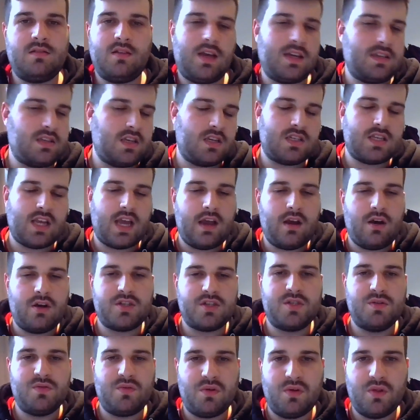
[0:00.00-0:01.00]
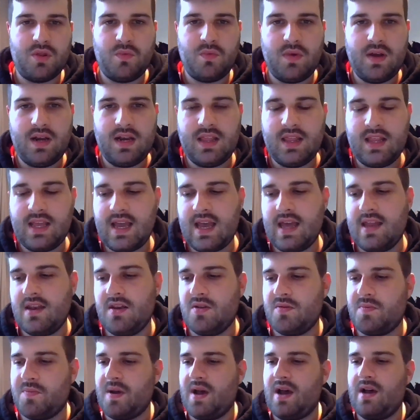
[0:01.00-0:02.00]
As I say, Arsenal got the win in the
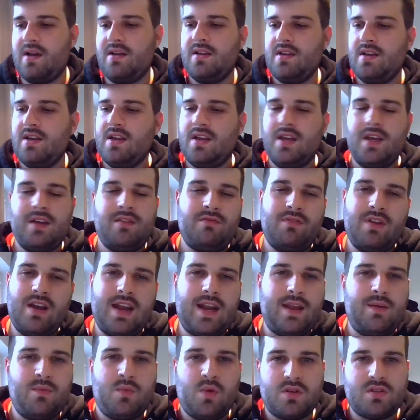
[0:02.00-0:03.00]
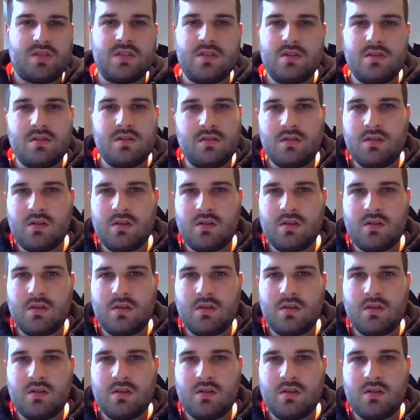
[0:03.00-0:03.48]
end, but really wasn't